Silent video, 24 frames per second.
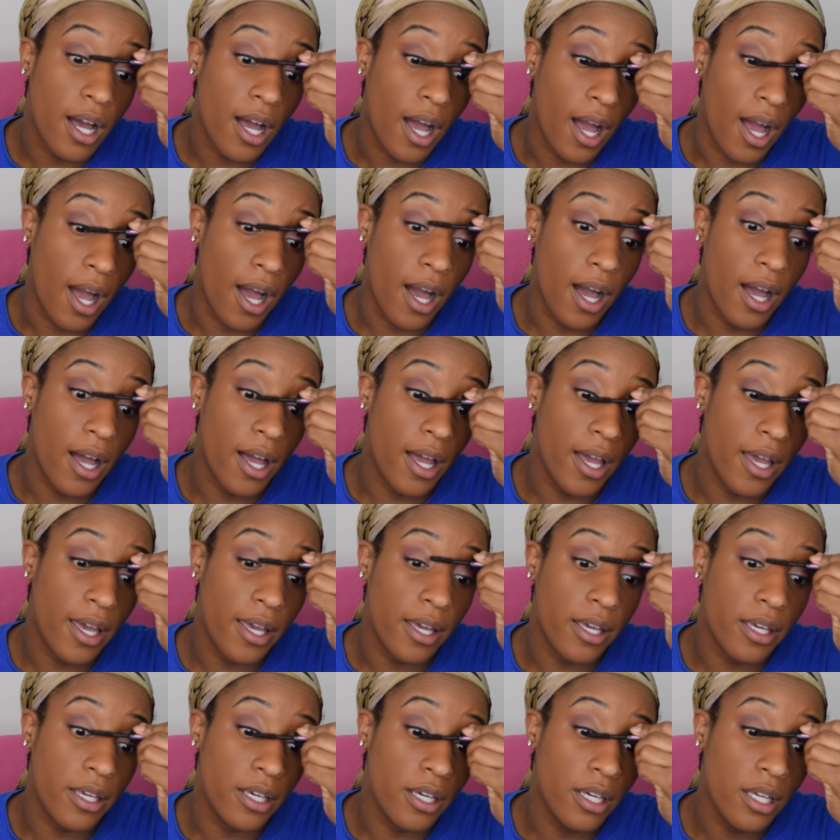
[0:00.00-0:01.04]

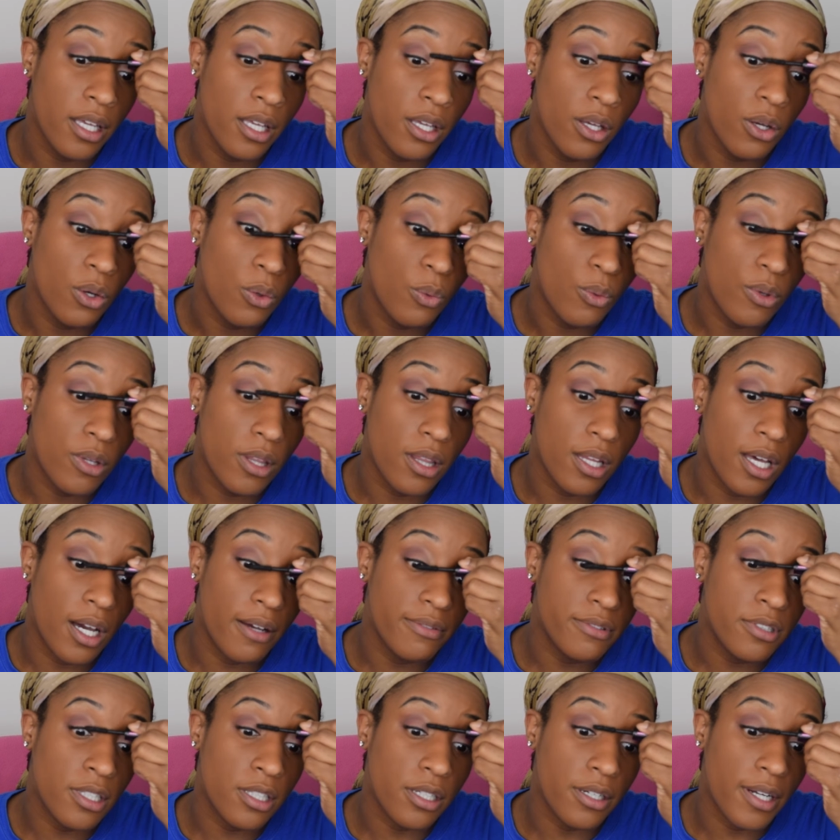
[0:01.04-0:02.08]
I would
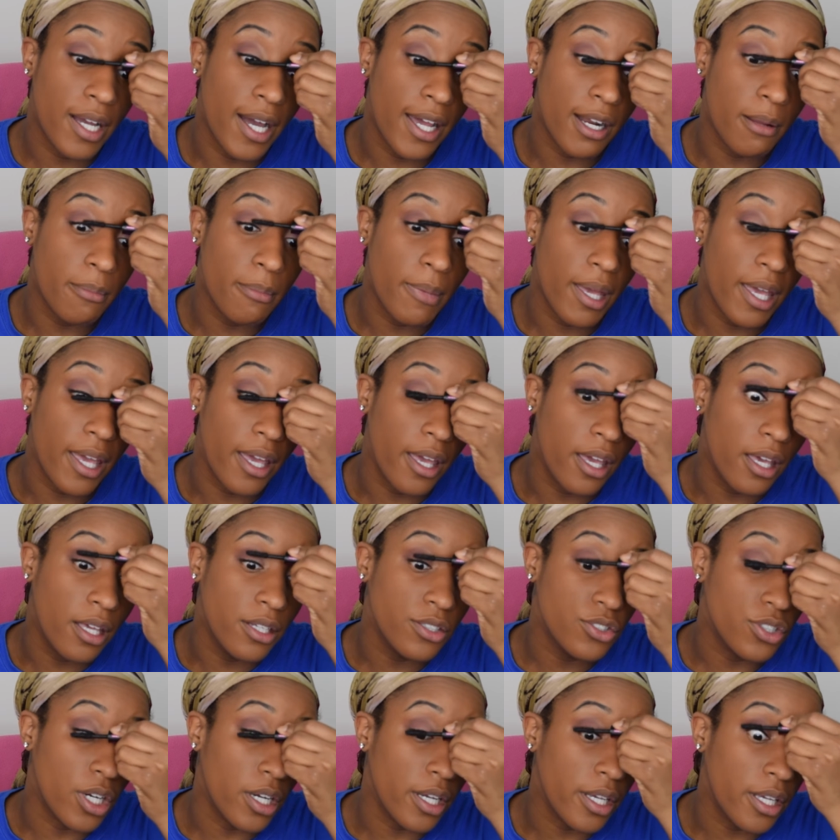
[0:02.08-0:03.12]
love to learn how to make
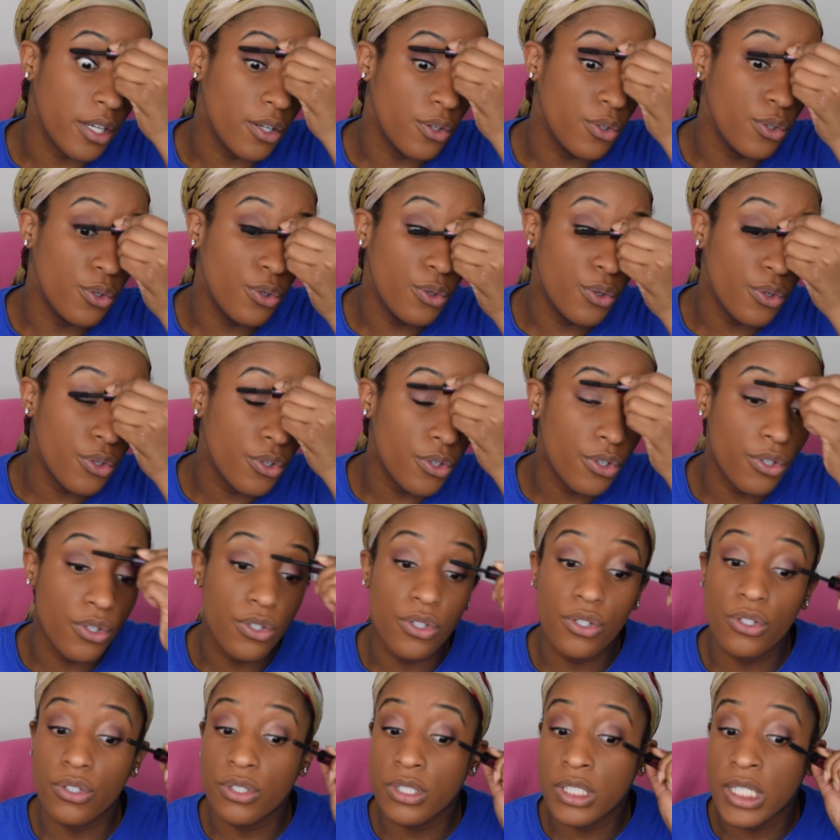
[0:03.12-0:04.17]
drunken
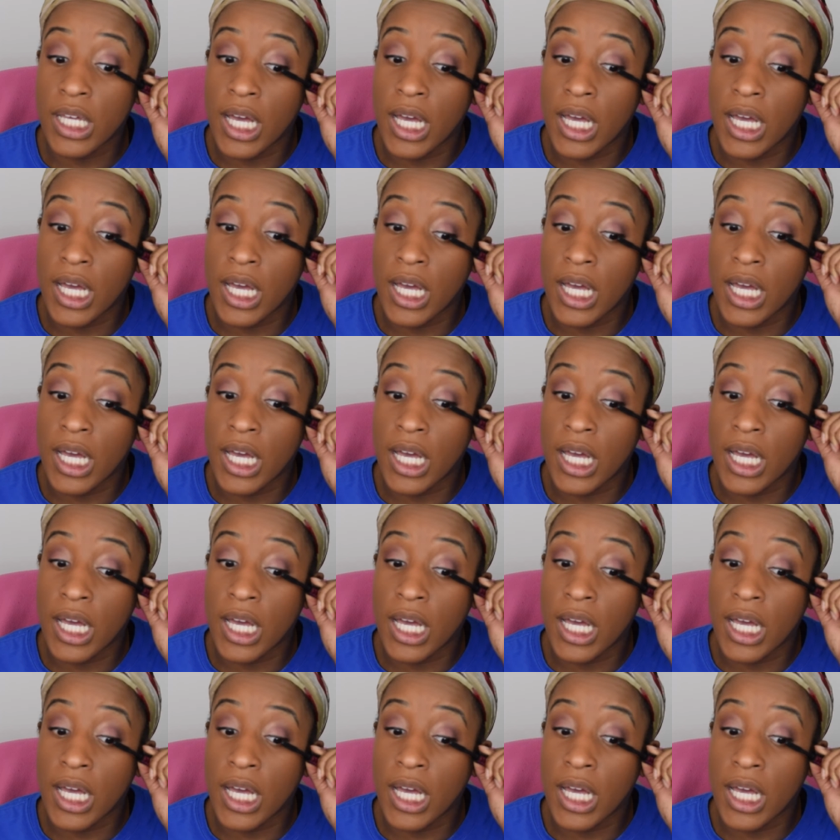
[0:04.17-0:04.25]
noodles.